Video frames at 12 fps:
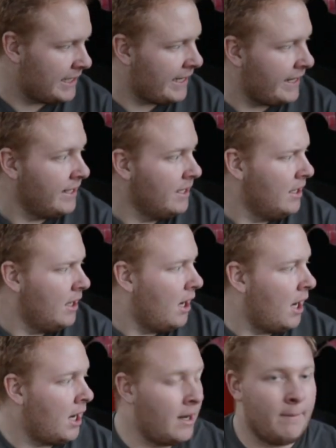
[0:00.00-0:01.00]
today.
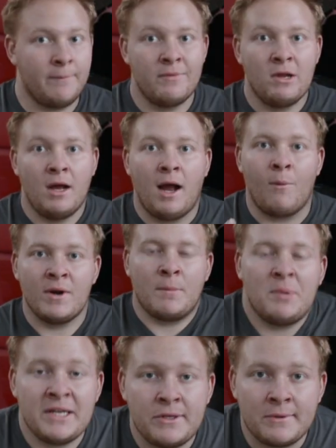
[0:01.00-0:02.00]
Um, I want to
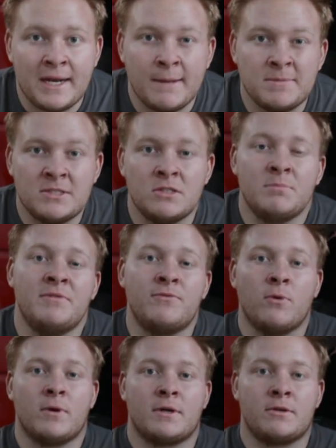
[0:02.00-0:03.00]
bring you an episode
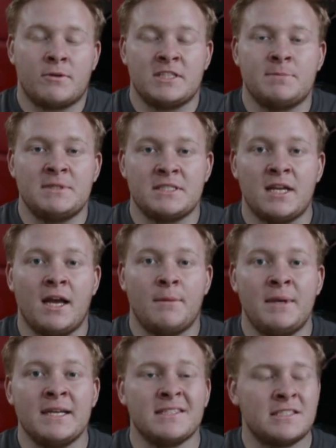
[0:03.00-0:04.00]
before Christmas
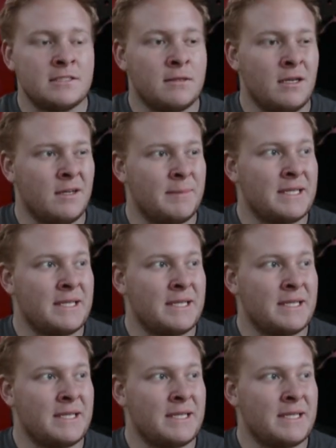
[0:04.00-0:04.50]
time hits uh,